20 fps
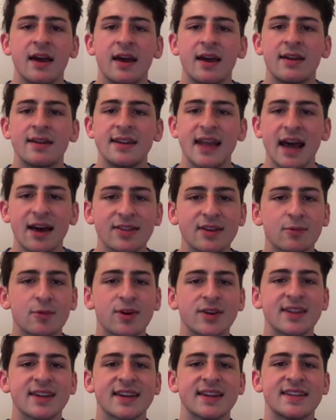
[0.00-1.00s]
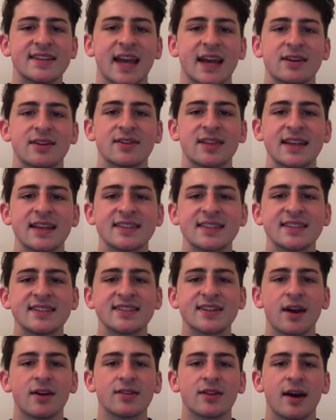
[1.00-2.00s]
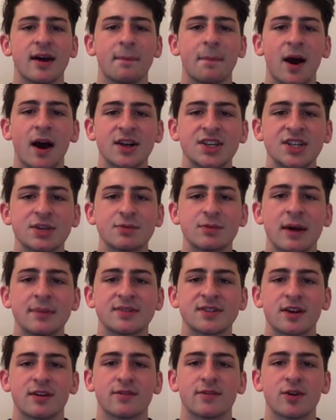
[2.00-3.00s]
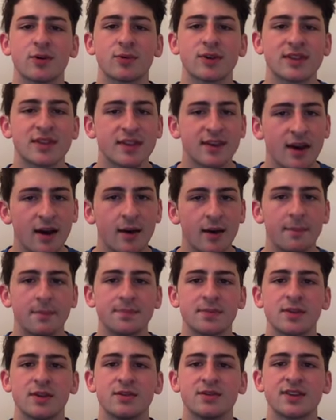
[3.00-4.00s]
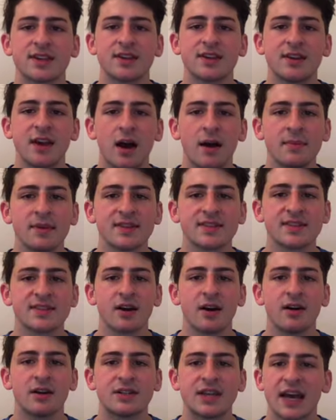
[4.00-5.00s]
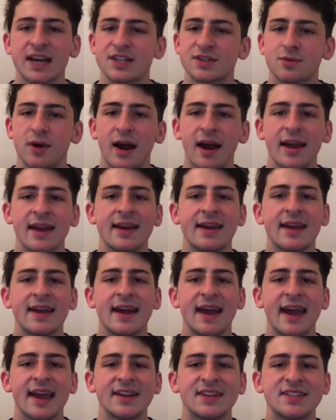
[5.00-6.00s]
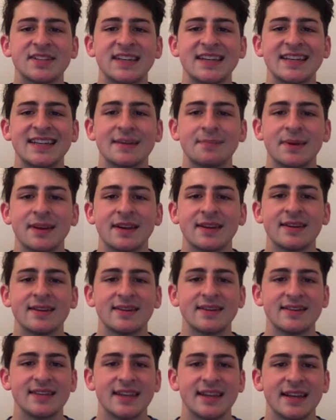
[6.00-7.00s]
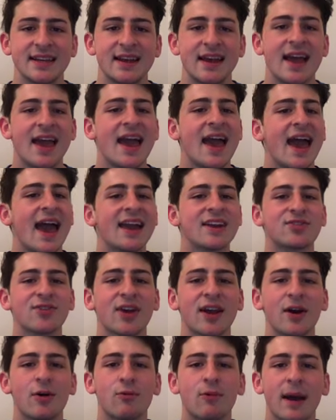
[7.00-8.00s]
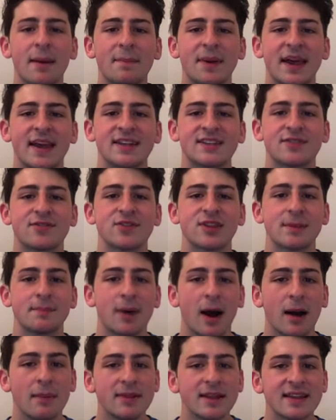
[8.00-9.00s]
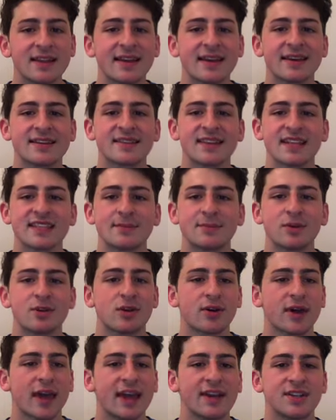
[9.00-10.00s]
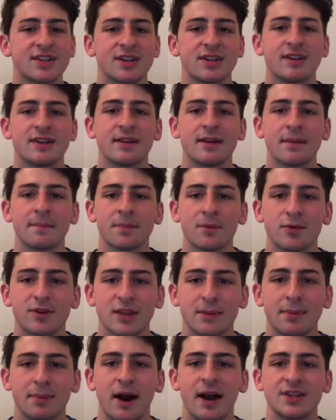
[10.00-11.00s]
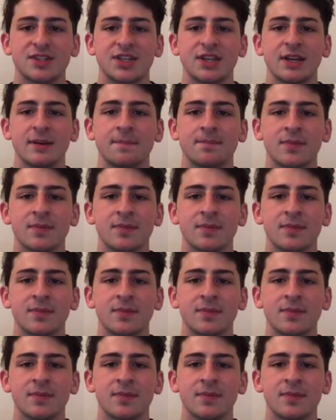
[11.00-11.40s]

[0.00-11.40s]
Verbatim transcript: Now that we're in the container, let's install the Apache web server with yum using yum install-y httpd and create a web page for the publicly accessible location with Apache.